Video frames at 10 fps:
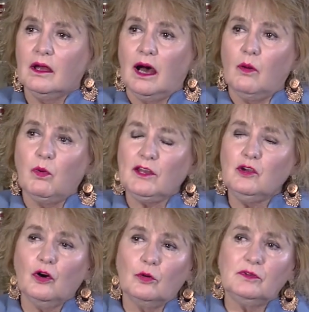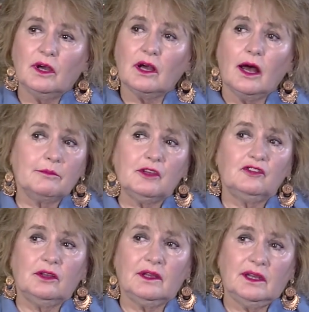what do you hope to
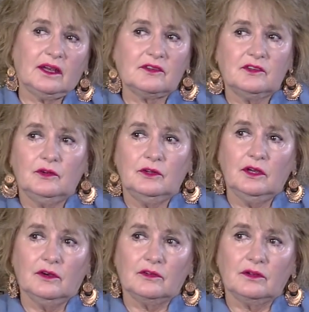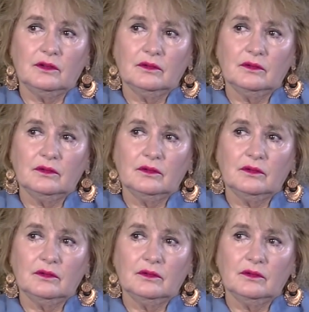accomplish in the next 2 years?